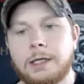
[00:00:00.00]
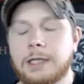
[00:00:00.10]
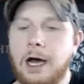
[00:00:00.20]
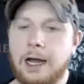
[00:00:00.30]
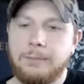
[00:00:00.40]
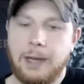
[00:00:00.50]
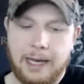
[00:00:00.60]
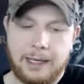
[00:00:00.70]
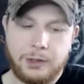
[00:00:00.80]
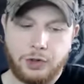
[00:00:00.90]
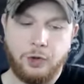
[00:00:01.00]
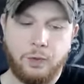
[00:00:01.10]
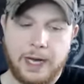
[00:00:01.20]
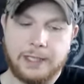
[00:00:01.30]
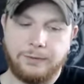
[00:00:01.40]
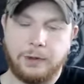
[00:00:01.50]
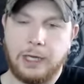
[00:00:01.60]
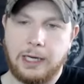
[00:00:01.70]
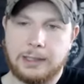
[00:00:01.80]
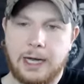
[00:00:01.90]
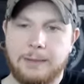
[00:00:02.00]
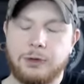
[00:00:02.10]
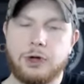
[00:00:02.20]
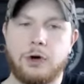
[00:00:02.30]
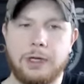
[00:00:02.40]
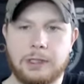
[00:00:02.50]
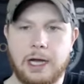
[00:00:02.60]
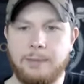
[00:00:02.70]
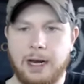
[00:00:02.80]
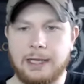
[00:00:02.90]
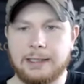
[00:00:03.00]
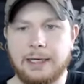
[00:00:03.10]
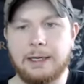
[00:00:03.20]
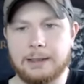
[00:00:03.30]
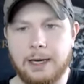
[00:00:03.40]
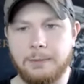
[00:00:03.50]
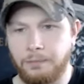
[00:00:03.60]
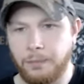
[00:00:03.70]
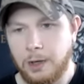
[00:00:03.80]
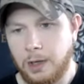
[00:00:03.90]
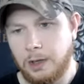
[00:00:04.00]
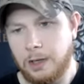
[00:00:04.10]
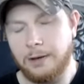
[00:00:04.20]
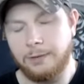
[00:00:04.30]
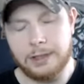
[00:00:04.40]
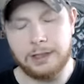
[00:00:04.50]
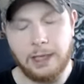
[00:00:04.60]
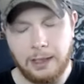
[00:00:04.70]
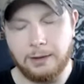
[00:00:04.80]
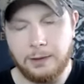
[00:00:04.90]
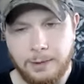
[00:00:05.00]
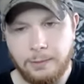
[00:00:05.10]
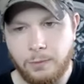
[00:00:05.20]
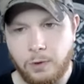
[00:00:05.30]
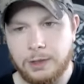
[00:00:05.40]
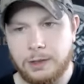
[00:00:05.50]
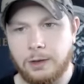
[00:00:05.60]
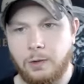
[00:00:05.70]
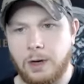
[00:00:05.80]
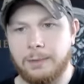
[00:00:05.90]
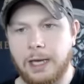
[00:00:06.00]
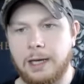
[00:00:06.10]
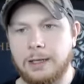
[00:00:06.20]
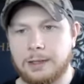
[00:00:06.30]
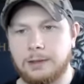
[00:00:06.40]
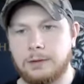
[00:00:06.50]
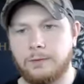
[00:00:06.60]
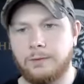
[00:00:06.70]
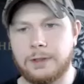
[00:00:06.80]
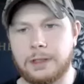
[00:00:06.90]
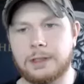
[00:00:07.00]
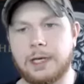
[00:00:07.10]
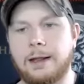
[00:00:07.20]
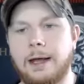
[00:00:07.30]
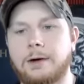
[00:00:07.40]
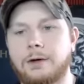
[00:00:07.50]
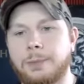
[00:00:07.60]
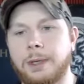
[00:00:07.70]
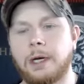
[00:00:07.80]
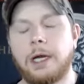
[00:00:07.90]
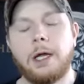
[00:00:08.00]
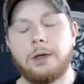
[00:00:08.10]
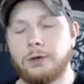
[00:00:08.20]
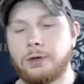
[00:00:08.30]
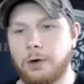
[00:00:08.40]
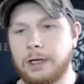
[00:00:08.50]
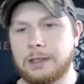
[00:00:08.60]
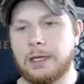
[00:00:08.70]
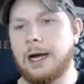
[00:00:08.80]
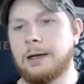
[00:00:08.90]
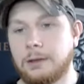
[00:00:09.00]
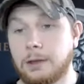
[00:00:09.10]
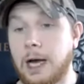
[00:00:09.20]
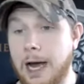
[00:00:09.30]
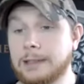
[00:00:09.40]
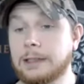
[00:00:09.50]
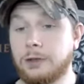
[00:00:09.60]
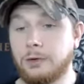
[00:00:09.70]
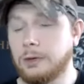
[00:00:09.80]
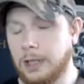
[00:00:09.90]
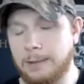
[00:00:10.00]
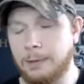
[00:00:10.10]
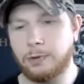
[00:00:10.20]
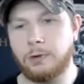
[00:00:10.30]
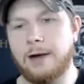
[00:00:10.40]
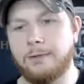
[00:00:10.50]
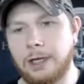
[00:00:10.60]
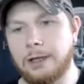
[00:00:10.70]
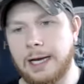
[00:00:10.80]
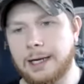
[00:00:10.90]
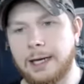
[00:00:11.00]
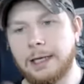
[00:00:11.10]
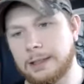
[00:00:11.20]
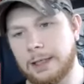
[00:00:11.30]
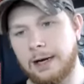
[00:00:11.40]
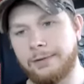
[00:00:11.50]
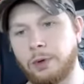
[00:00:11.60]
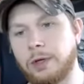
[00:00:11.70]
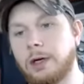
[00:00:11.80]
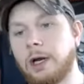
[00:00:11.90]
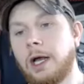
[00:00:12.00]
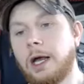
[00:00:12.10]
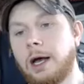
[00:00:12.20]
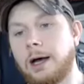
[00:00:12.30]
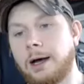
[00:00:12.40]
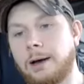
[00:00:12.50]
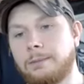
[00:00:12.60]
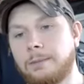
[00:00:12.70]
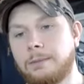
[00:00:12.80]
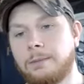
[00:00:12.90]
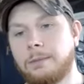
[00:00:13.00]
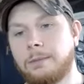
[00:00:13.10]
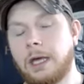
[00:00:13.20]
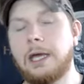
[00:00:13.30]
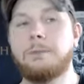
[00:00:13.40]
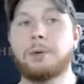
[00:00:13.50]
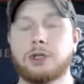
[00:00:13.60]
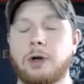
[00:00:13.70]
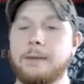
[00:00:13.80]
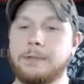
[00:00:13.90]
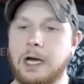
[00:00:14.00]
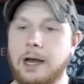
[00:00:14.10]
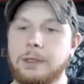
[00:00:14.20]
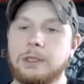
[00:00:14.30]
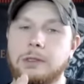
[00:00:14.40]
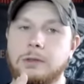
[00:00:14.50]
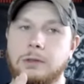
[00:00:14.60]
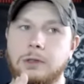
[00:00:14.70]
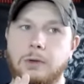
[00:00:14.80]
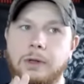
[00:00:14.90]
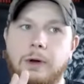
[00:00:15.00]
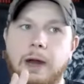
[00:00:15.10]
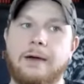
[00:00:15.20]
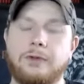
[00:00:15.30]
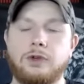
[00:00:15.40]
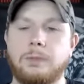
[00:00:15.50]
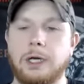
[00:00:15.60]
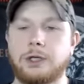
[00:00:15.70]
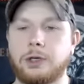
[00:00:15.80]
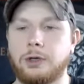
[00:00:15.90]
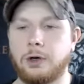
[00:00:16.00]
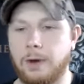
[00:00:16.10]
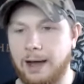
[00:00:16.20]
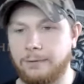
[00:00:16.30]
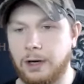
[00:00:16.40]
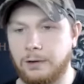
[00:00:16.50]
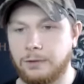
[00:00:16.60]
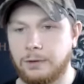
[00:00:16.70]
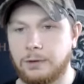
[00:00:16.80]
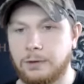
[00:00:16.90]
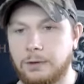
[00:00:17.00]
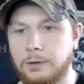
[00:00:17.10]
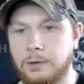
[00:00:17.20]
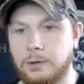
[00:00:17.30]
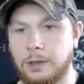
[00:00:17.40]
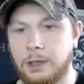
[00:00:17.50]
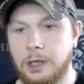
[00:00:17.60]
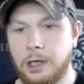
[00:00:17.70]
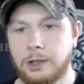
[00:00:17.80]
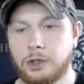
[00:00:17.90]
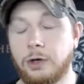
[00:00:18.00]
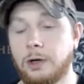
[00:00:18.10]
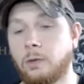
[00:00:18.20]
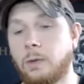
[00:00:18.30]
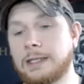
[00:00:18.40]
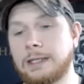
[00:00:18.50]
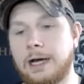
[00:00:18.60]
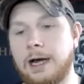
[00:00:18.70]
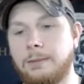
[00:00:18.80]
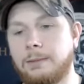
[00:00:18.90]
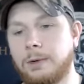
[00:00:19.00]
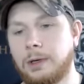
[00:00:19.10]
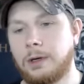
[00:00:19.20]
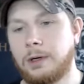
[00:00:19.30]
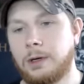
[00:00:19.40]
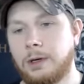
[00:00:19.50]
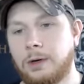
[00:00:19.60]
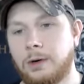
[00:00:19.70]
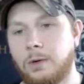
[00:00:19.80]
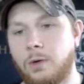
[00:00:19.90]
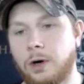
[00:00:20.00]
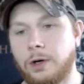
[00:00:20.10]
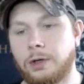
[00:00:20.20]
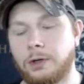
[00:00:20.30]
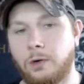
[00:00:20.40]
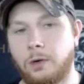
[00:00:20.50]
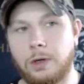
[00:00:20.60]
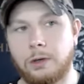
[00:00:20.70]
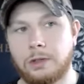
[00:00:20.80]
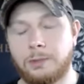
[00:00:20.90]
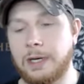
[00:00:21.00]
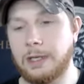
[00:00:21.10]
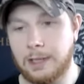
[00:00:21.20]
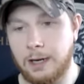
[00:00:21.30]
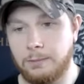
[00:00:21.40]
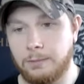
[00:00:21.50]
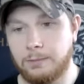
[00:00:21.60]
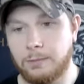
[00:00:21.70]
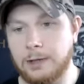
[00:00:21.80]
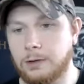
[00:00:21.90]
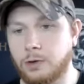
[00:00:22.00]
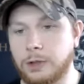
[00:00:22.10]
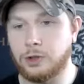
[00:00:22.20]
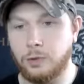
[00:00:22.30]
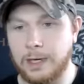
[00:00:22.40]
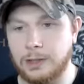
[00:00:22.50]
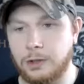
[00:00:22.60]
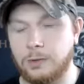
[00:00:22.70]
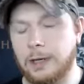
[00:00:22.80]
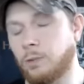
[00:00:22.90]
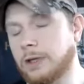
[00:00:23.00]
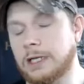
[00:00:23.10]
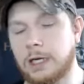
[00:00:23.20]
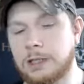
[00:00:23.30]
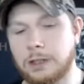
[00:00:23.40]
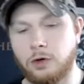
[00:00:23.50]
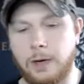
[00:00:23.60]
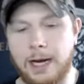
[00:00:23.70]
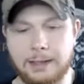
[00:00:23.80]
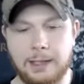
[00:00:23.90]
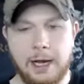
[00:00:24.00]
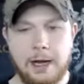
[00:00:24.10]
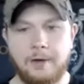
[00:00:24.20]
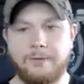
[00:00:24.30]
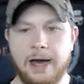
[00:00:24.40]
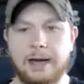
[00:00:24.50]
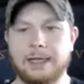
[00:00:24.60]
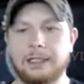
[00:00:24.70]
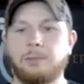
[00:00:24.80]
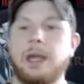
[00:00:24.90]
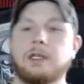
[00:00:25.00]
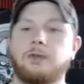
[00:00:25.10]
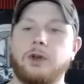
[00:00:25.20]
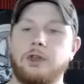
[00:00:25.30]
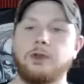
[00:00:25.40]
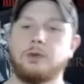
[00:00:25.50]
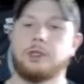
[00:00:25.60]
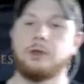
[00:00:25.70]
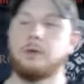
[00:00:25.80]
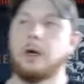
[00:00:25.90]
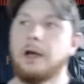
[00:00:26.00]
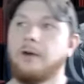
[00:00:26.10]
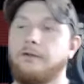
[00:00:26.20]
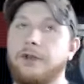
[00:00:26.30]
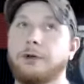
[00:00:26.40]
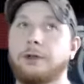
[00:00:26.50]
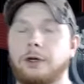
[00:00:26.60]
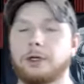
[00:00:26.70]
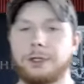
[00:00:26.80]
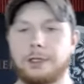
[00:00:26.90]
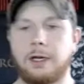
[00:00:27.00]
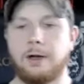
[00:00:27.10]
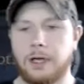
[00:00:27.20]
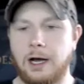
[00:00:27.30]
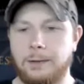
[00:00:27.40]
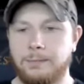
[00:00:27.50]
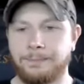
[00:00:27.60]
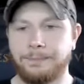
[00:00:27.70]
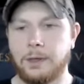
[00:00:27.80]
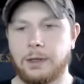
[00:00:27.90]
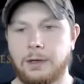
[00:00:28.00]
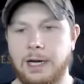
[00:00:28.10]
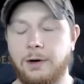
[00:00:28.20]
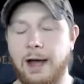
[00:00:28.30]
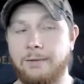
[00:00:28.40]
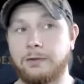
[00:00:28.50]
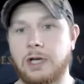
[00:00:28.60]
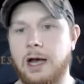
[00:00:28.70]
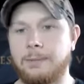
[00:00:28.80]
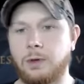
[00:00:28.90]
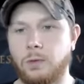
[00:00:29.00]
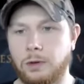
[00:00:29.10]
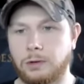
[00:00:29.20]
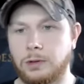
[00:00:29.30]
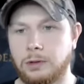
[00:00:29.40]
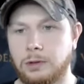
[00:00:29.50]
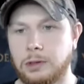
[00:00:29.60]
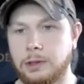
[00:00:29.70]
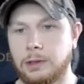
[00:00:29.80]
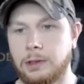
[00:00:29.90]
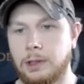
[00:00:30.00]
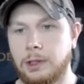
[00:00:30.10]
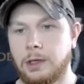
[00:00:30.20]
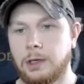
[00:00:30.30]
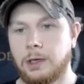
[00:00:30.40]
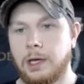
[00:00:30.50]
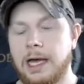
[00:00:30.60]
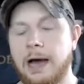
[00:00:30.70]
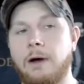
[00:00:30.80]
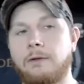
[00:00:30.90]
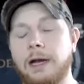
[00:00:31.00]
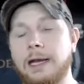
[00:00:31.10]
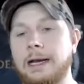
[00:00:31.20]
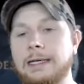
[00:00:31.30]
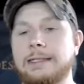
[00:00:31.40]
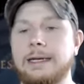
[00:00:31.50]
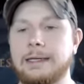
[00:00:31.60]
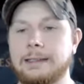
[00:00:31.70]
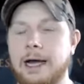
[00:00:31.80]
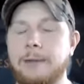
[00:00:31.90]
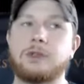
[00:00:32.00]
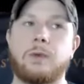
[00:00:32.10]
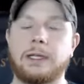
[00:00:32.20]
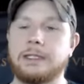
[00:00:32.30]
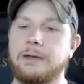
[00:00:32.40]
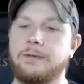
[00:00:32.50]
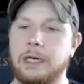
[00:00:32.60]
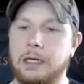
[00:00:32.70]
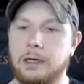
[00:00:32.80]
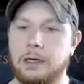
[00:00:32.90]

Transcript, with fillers: Time has two ways of looking at time, Newtonian time and Einsteinian time. Now, this is getting a little bit more into the quantum mechanics and physics side of the house, but Newtonian side, uh, Isaac Newton came up with gravity. That guy, he's kind of important. Um, he prescribed time as you either have too much or you don't have enough. So you're either wasting time or you're spending time, right? There's two ways to do it. And what that does is it creates a finite space for you to feel the urgency of time. I don't have enough time in the world. However, in Einsteinian time, it's relativity.